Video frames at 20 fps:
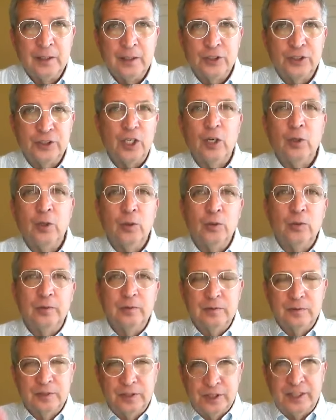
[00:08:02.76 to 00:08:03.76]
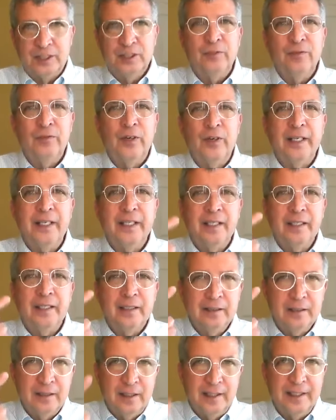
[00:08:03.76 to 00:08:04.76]
So
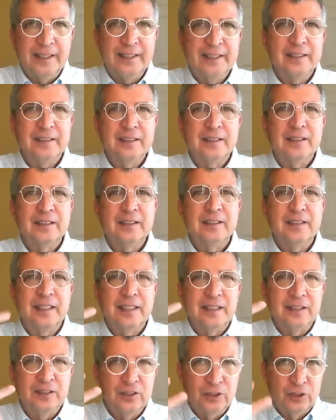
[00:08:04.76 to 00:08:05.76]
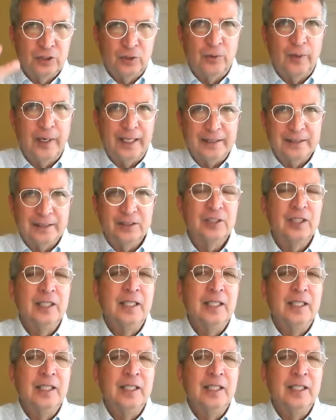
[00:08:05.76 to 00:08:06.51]
schizophrenia, Huntington's disease, Tourette's.